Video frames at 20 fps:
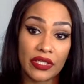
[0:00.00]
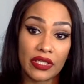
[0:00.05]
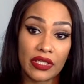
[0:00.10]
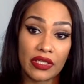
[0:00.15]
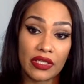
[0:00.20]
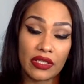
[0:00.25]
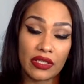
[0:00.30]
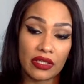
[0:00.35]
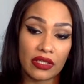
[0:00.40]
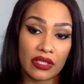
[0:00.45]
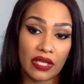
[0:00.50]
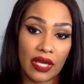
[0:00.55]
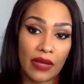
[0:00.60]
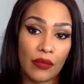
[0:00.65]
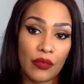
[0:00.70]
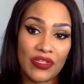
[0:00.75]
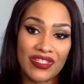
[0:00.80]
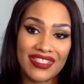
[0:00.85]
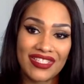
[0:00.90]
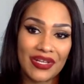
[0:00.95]
but I
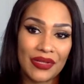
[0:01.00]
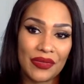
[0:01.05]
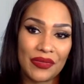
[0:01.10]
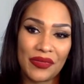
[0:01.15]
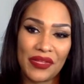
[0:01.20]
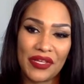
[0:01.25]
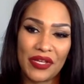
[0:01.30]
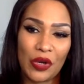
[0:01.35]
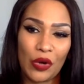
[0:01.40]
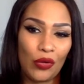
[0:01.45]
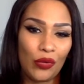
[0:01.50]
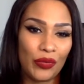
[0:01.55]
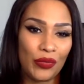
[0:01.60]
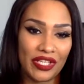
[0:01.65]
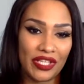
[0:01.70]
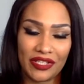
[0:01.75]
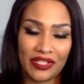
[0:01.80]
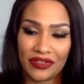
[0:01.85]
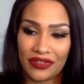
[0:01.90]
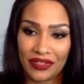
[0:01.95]
wouldn't tell them they owe
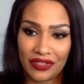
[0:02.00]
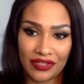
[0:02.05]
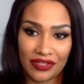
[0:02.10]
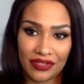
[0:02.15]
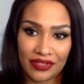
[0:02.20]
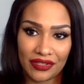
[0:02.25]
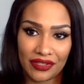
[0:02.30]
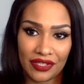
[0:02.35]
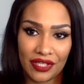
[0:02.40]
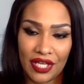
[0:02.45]
me anything.